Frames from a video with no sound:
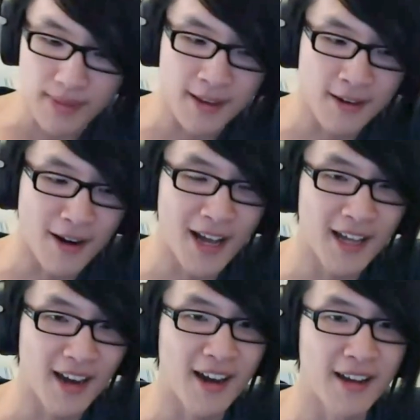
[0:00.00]
you know, I,
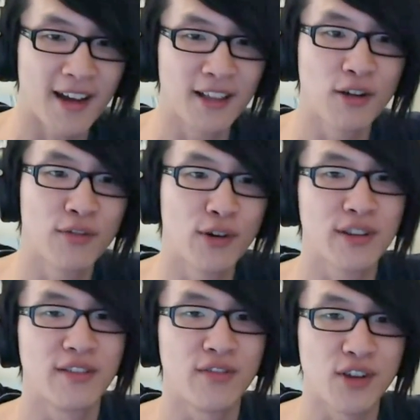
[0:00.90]
I, I look forward
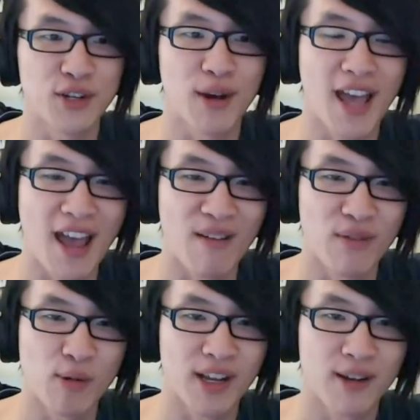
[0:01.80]
to the future where
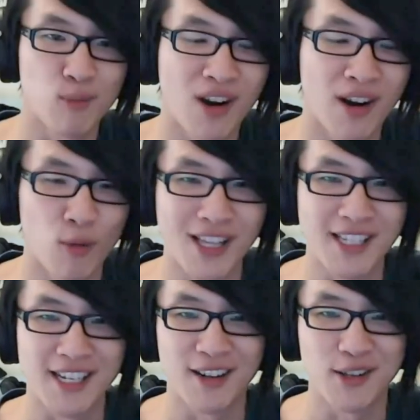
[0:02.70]
everyone can wear a
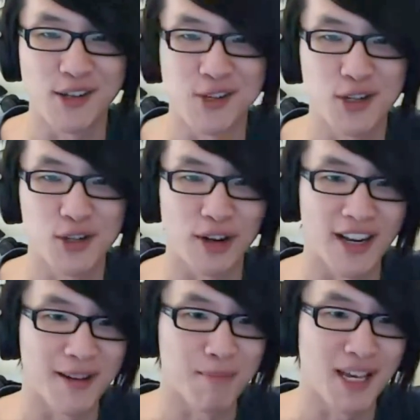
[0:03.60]
onesie on the street in
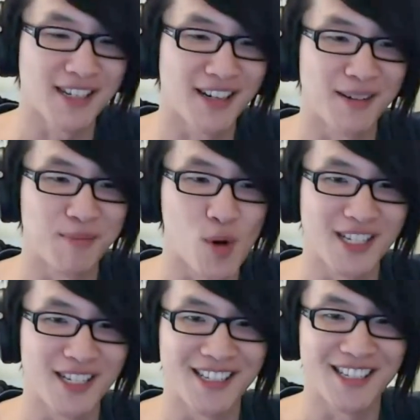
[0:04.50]
peace. Um,
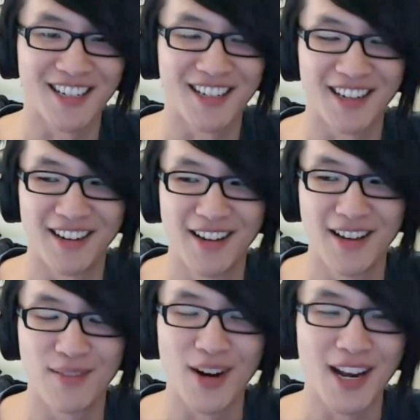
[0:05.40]
onesies are
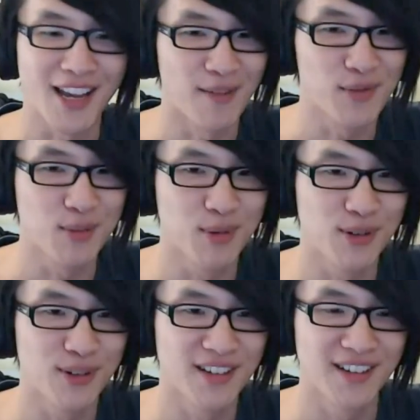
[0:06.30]
very
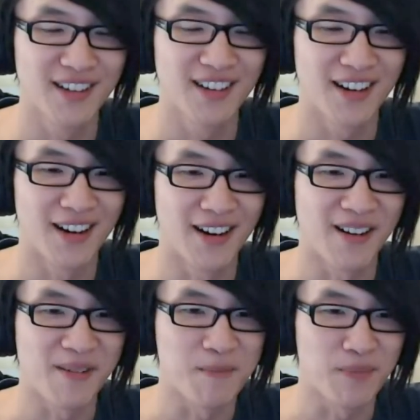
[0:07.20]
comfortable
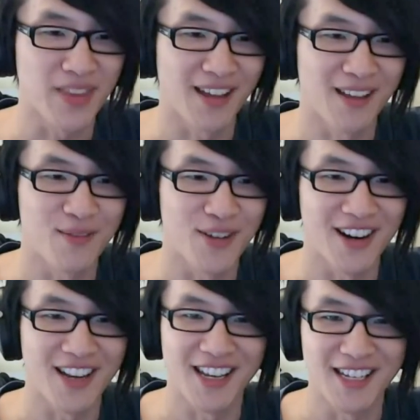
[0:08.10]
um, and
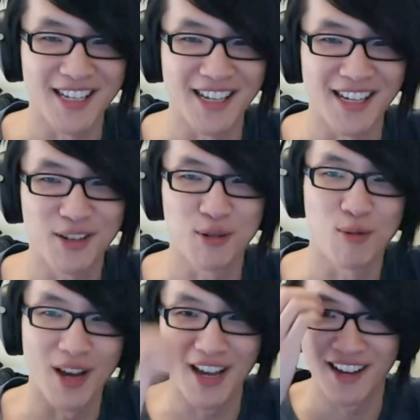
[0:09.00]
very easy to
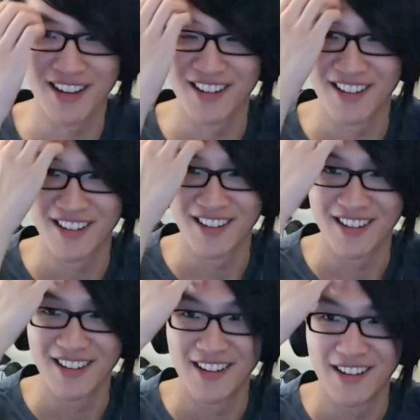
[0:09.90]
wear.
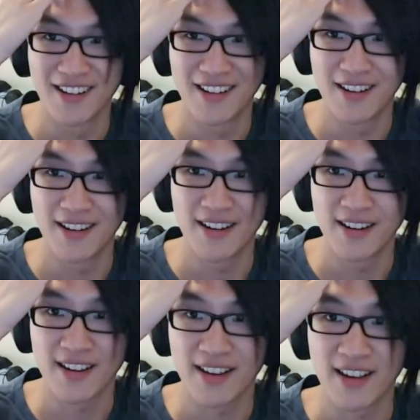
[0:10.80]

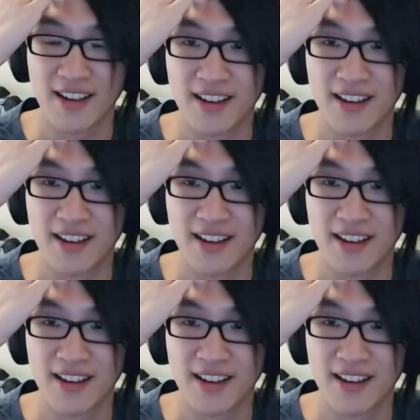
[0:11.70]
Okay.